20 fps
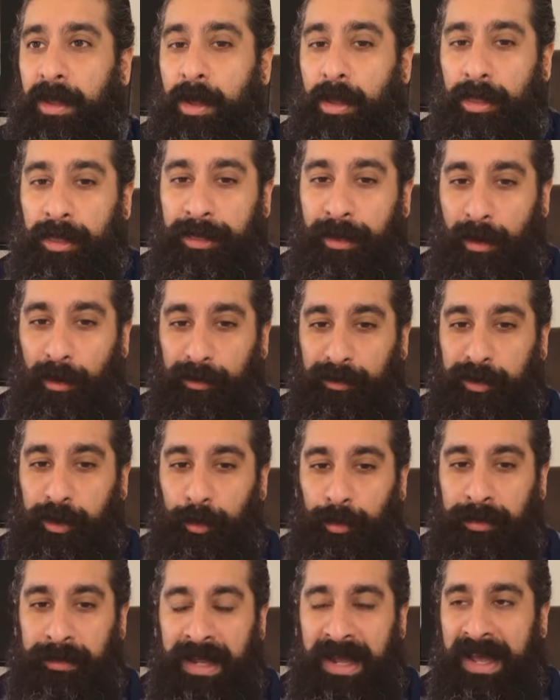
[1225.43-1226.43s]
those
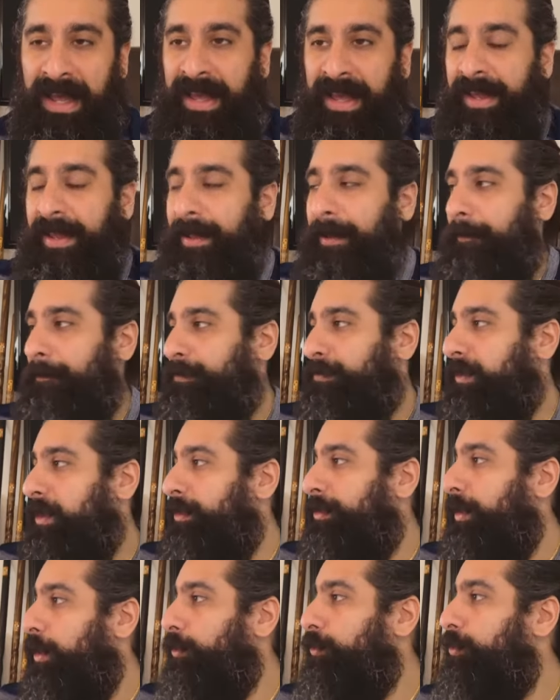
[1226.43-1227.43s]
who lie,
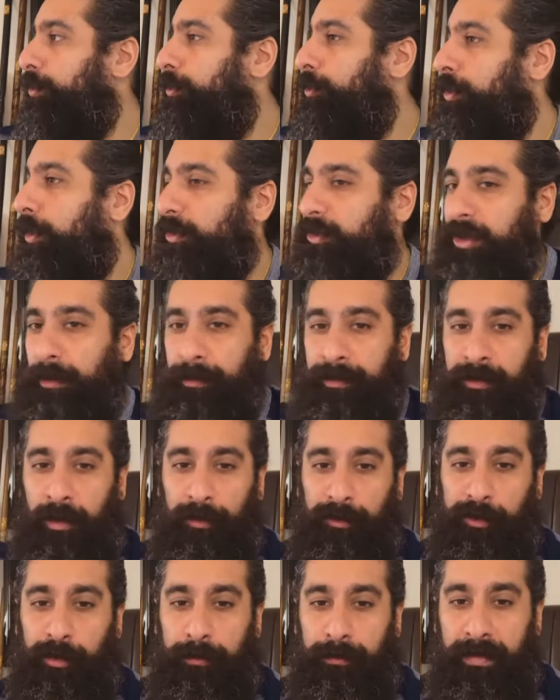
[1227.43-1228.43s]
those who gossip,
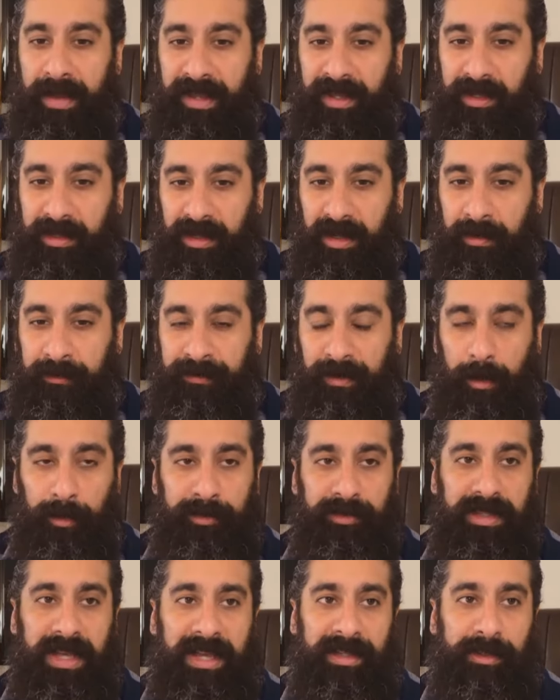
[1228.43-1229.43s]
those who make
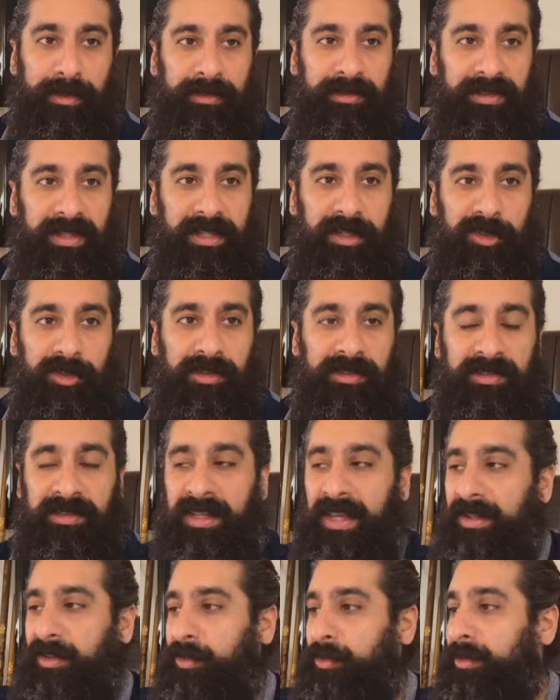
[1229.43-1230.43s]
false accusations,
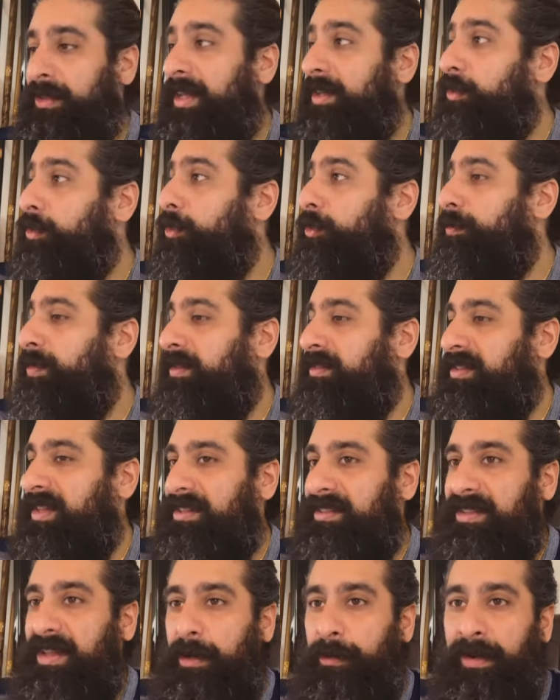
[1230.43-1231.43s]
guess who's
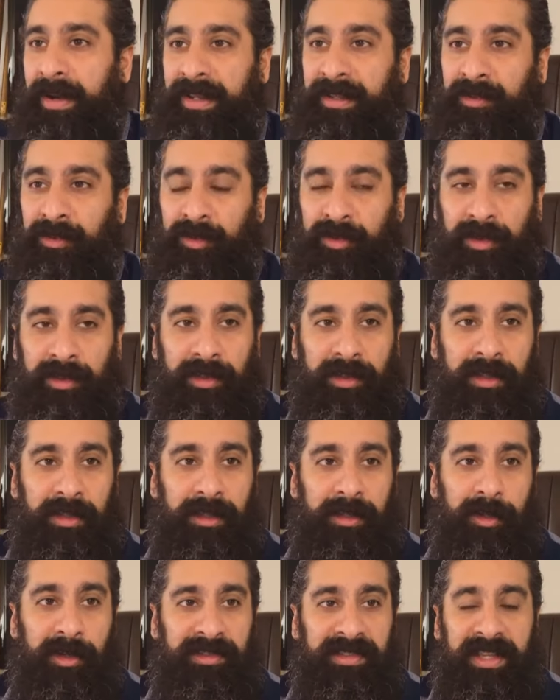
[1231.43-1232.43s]
possessed their reins?
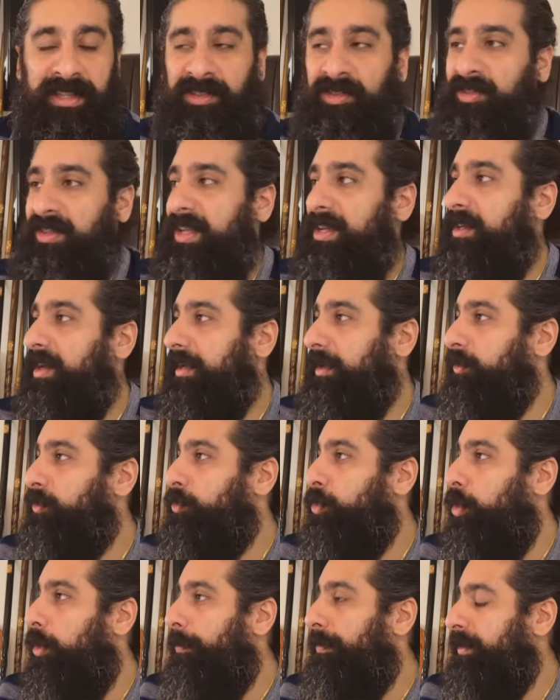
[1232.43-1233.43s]
Because they sting like a
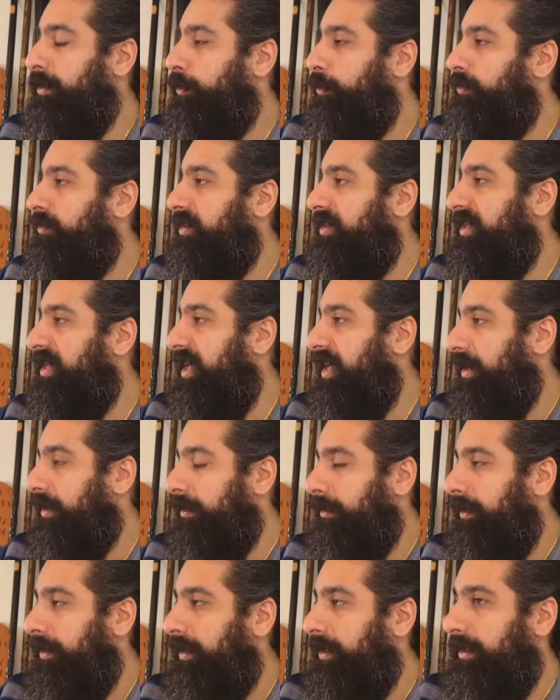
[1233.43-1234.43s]
scorpion. Who's the
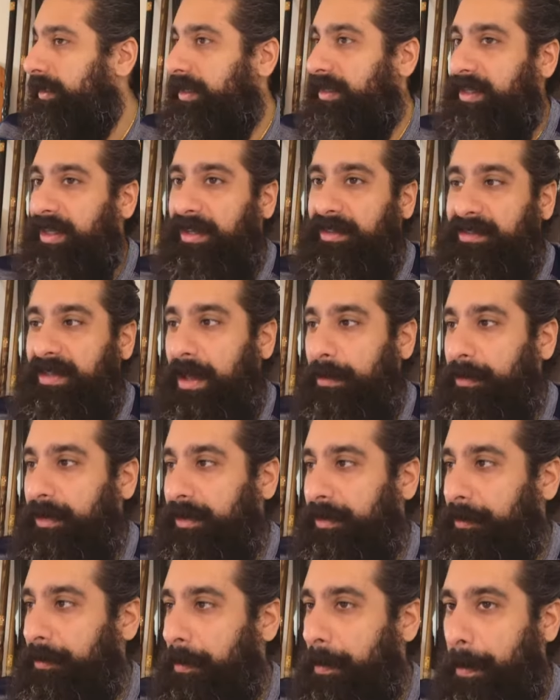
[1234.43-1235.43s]
king? The king's
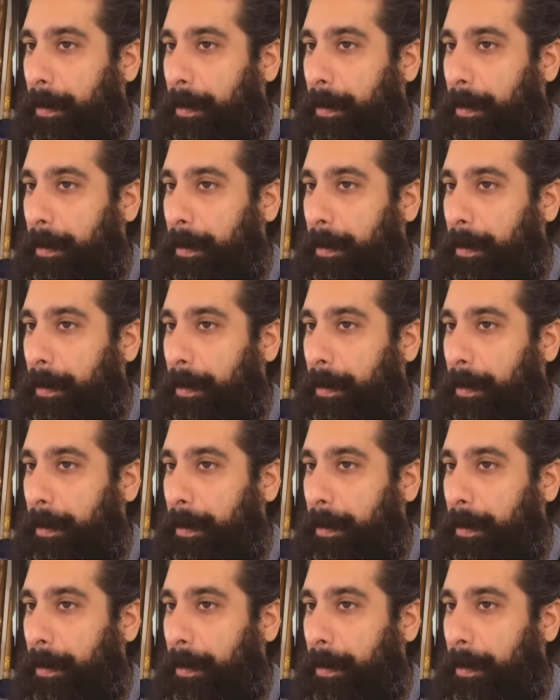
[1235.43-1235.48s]
Abaddon.